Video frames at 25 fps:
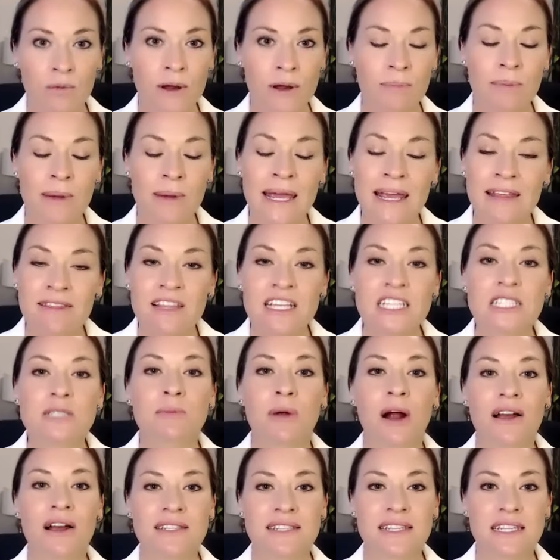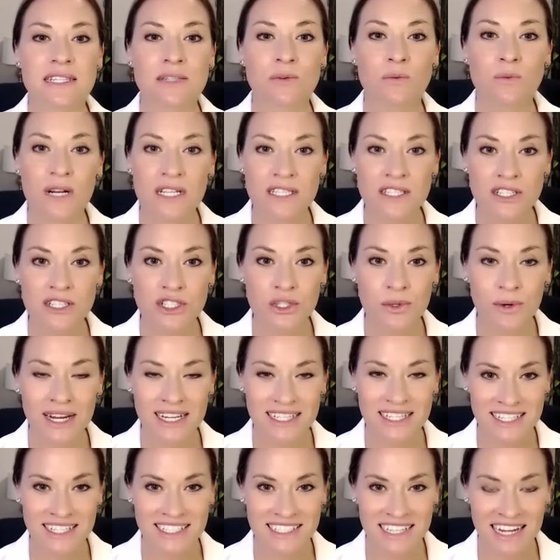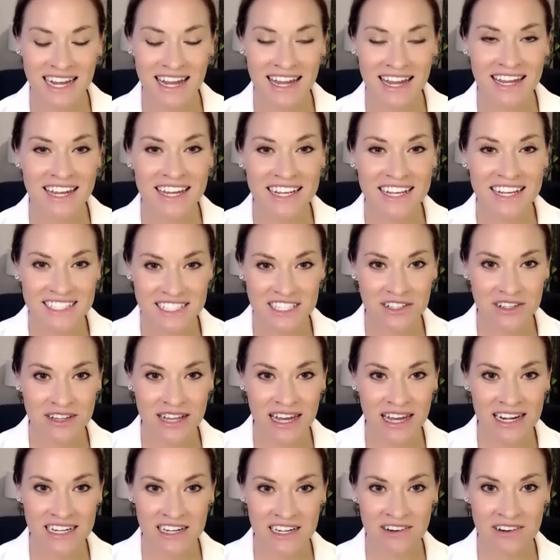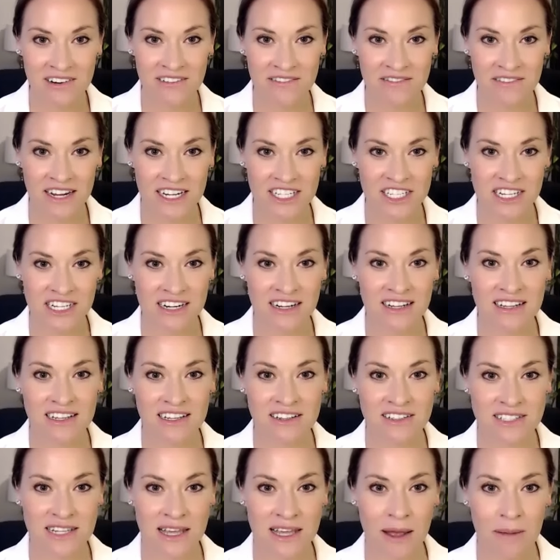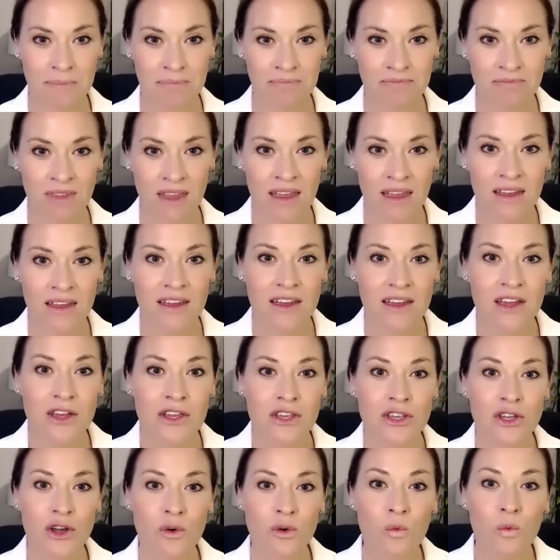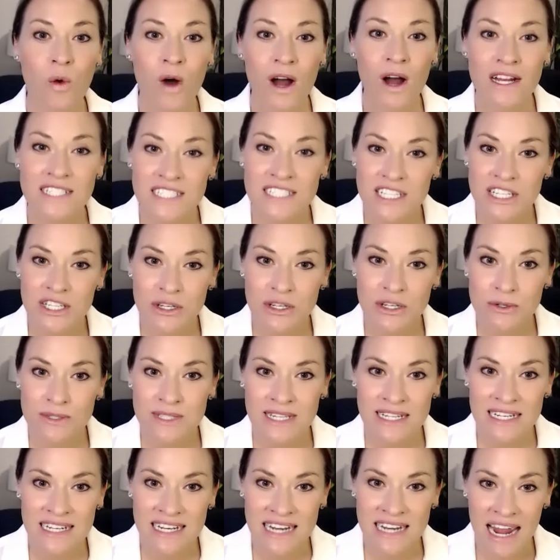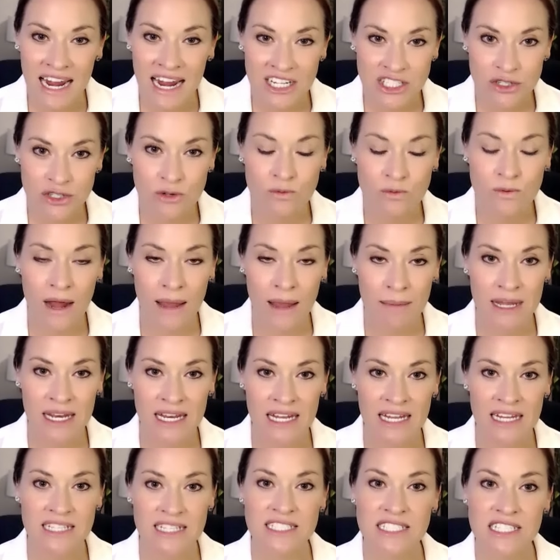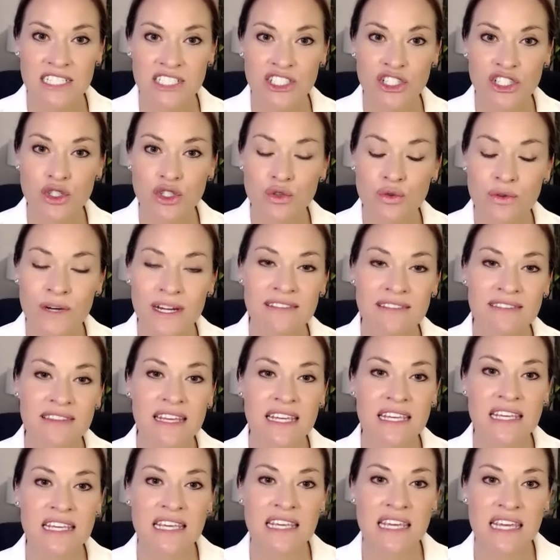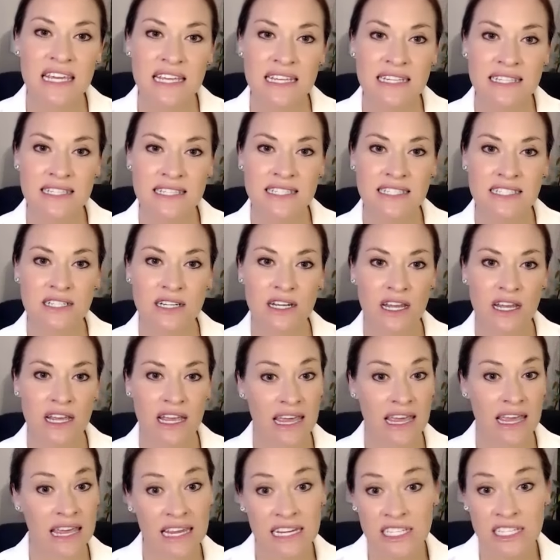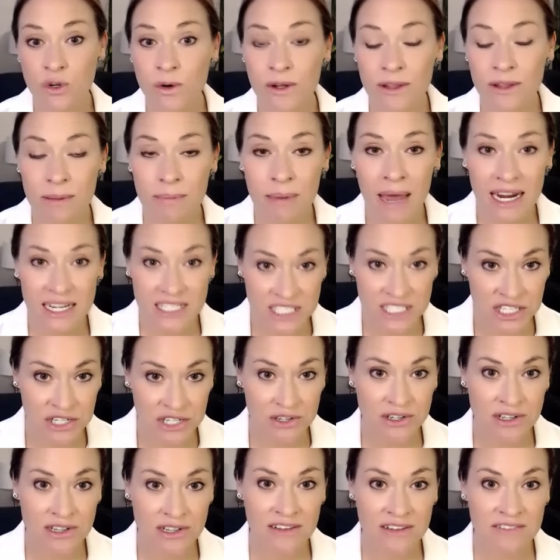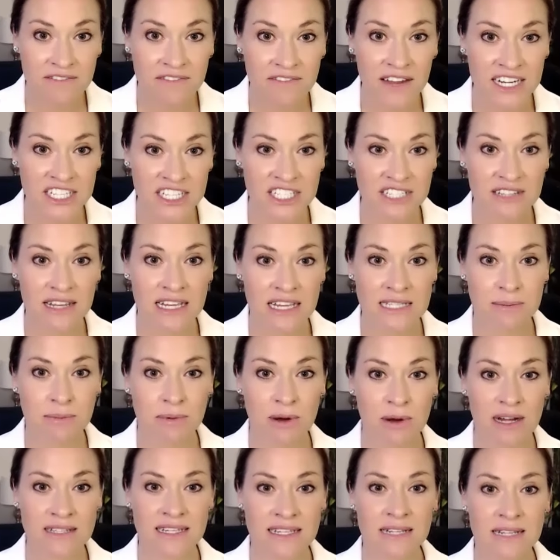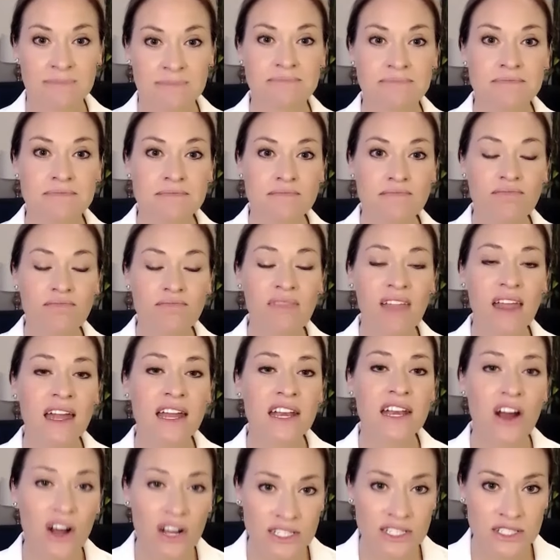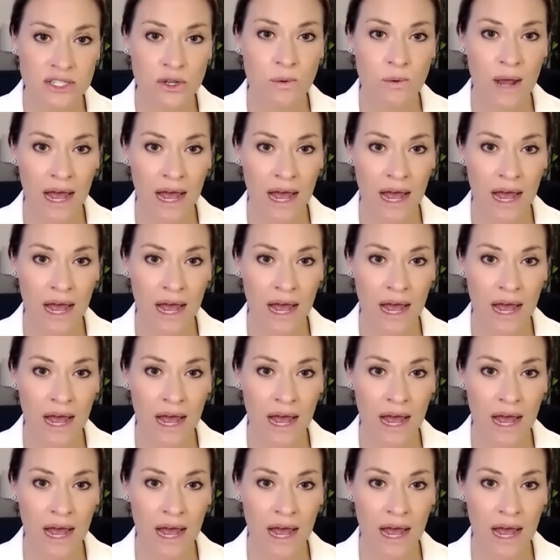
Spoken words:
Repeat this process once or twice a day until that ear infection clears up. You'll want to use a natural remedy to treat the yeast and/or the bacterial infection that's present and also